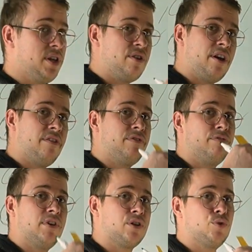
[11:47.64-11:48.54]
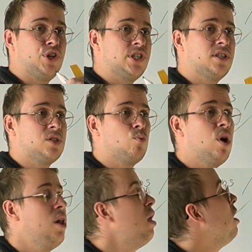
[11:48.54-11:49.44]
there you have the fluctuations as
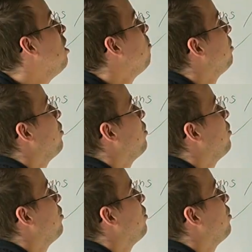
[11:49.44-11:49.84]
well. But